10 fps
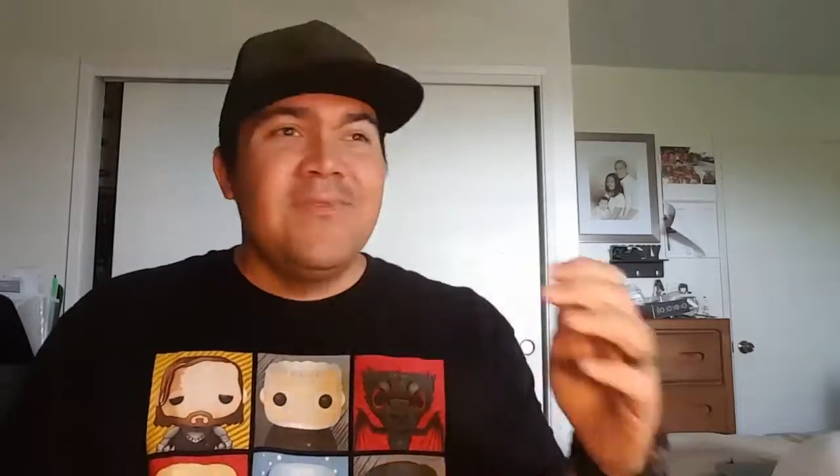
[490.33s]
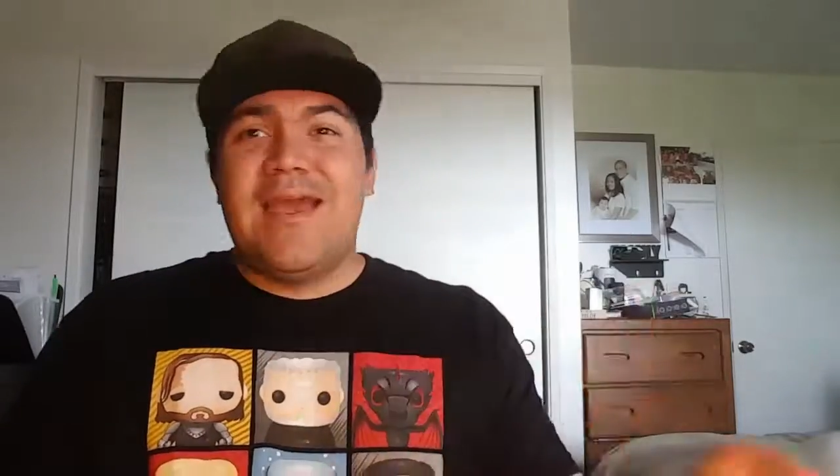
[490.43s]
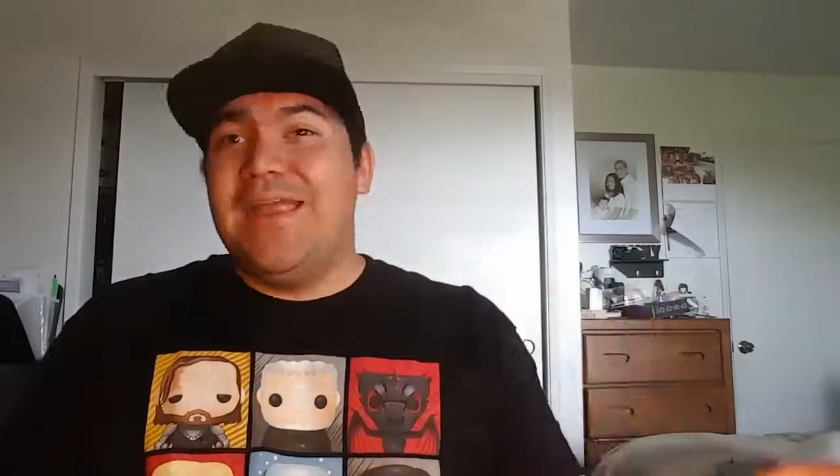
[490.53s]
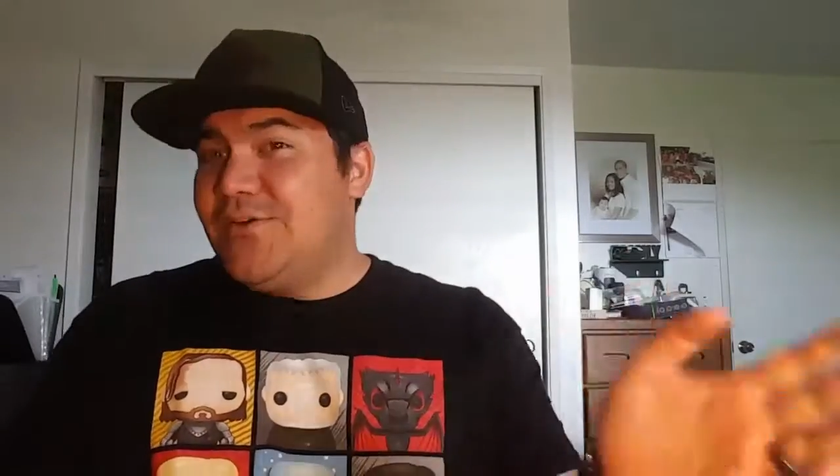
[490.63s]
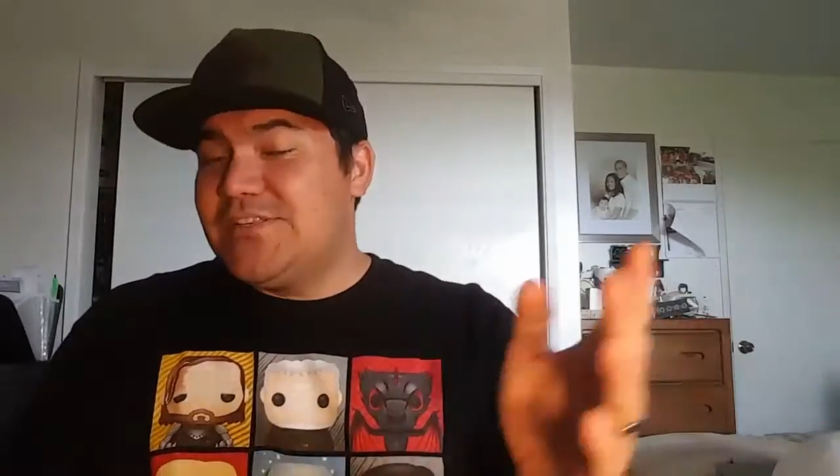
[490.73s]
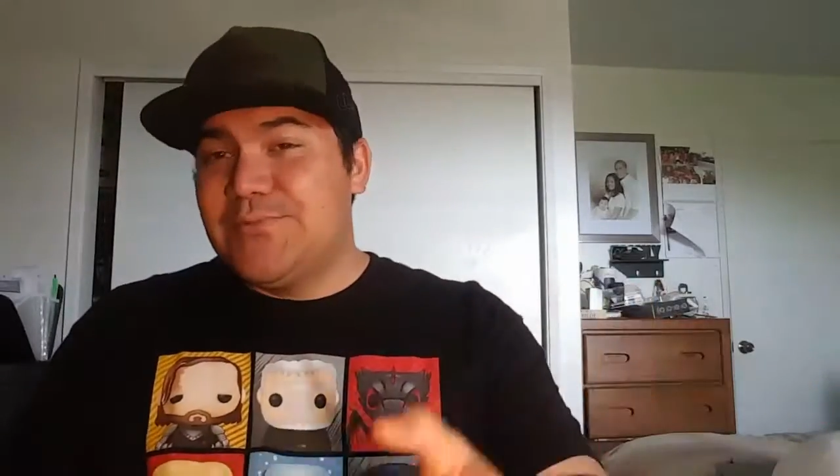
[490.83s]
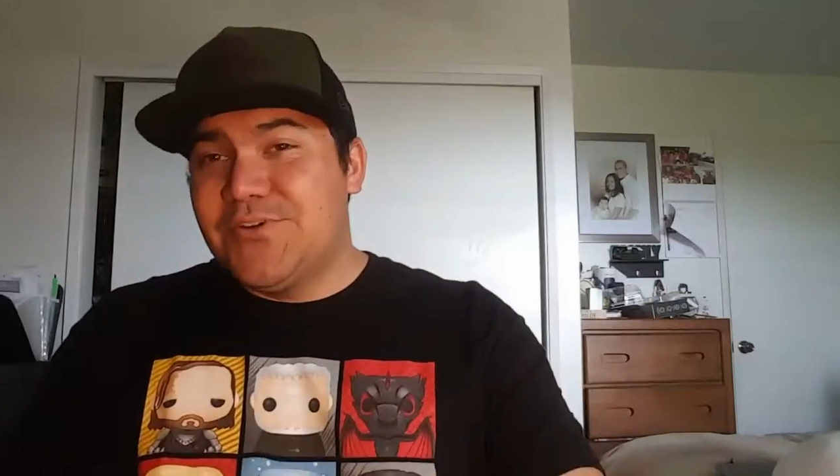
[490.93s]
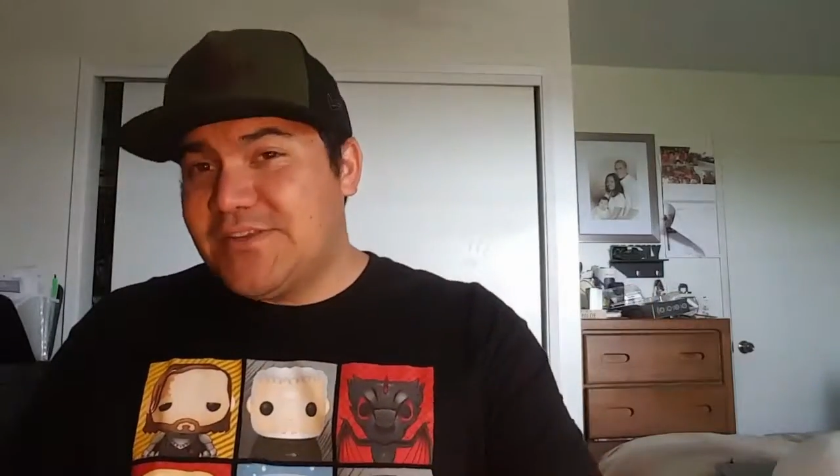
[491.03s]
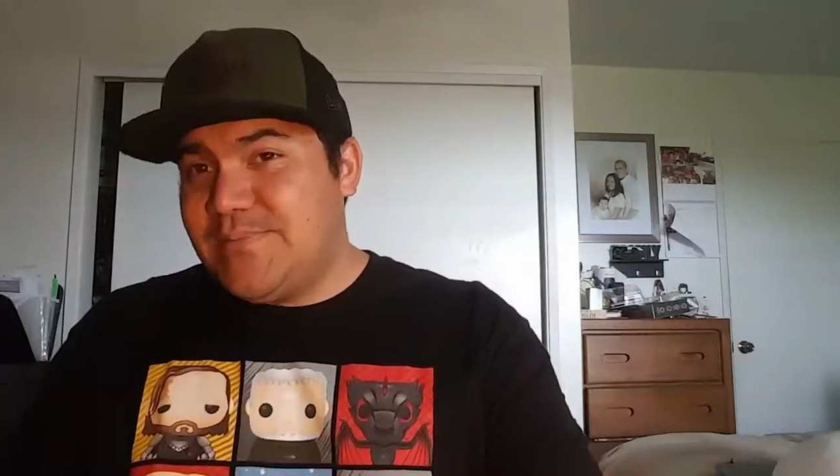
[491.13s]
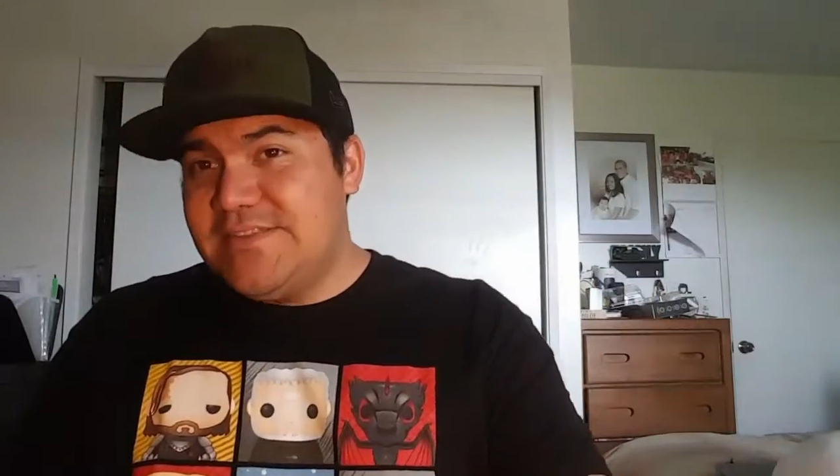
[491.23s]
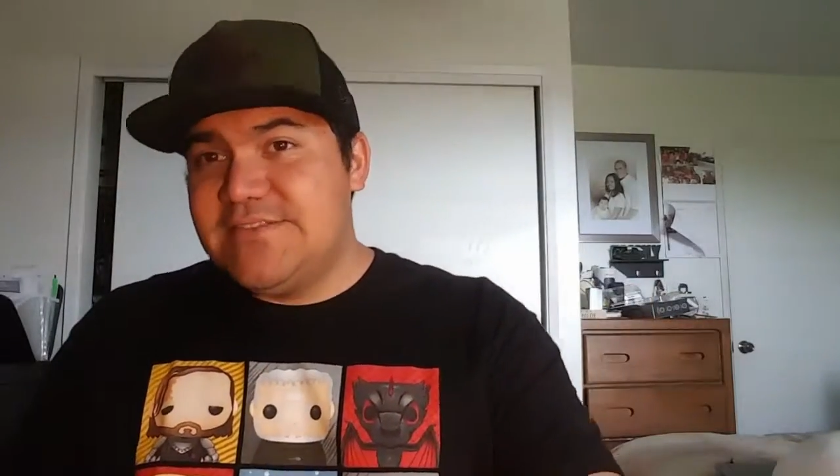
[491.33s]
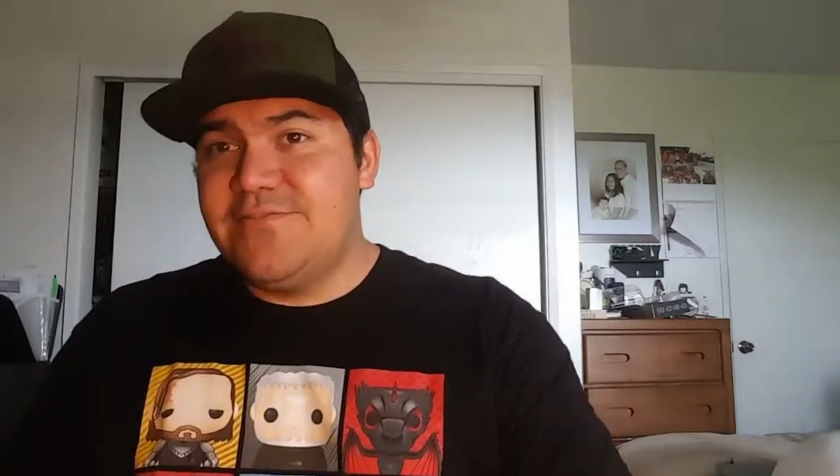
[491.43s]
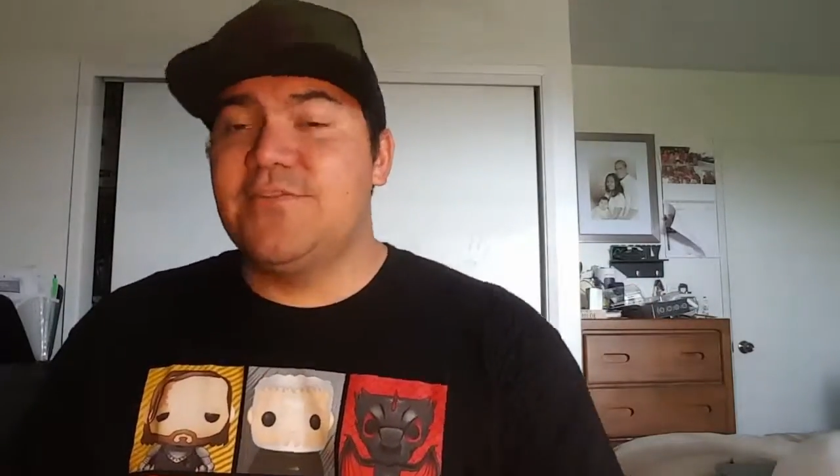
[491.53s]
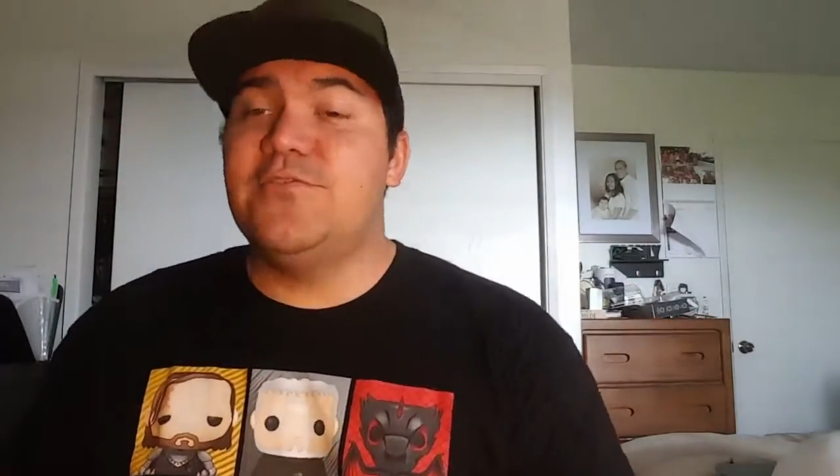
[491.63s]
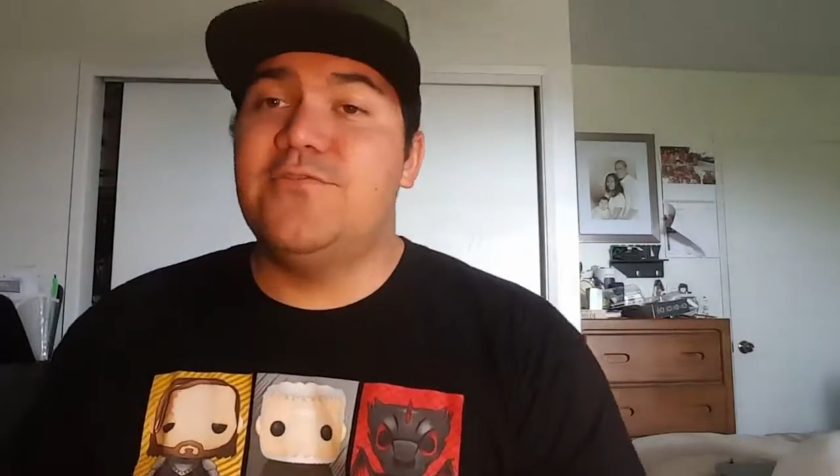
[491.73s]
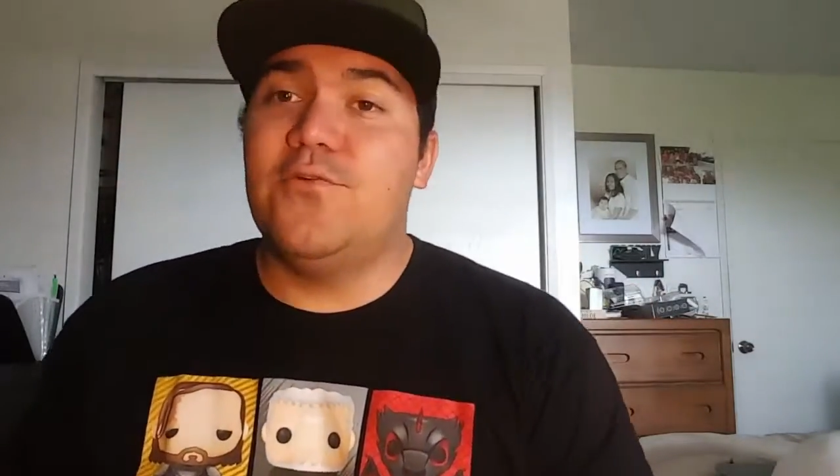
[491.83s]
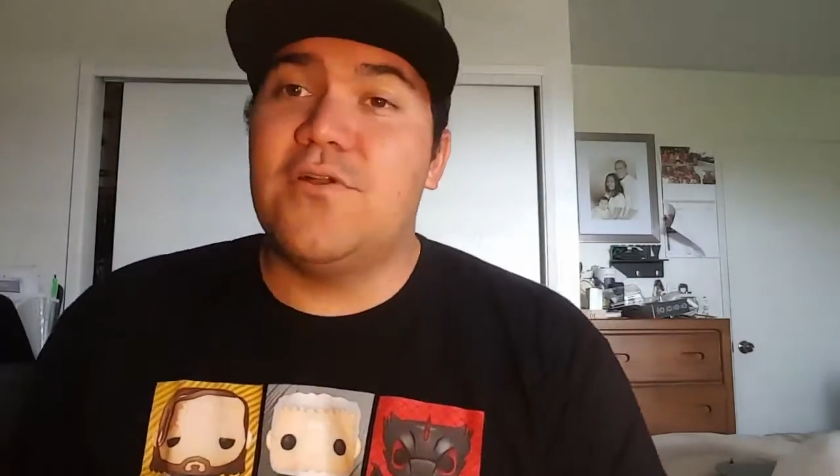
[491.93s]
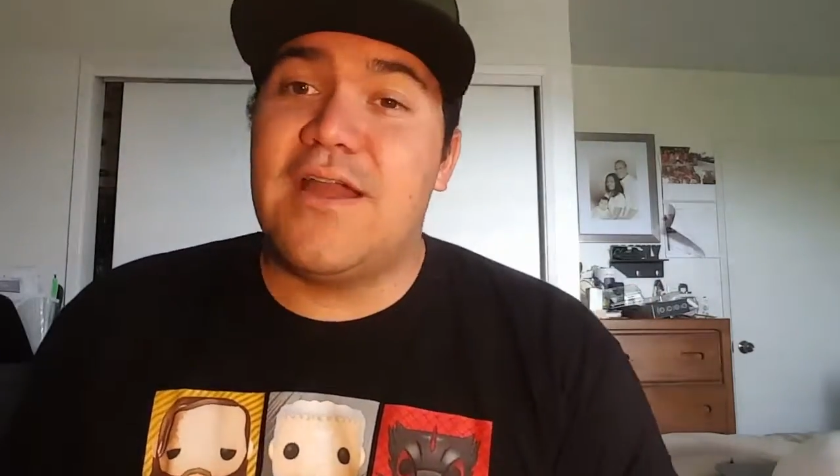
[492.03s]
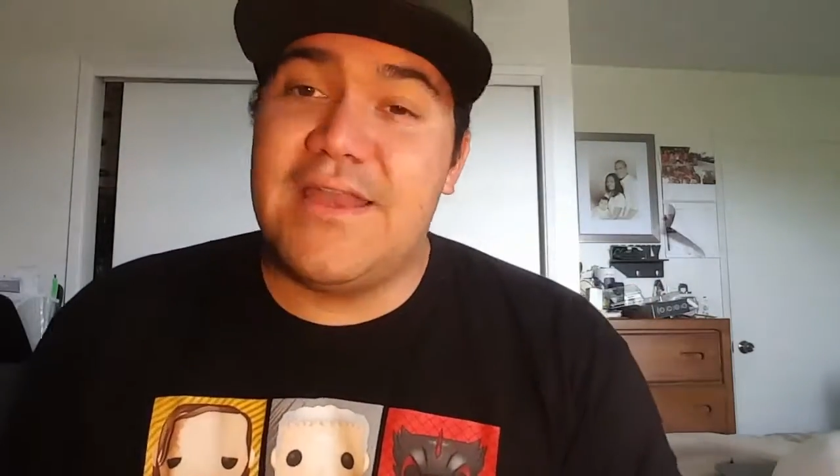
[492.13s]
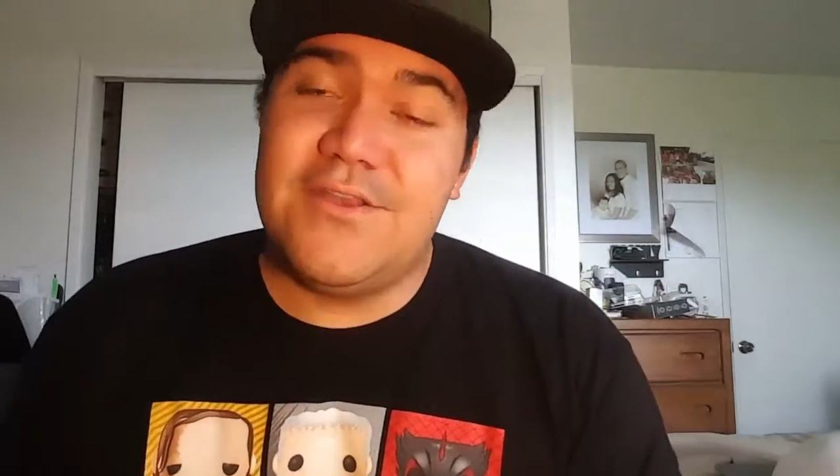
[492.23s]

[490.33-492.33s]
I know it's more expensive for the 4.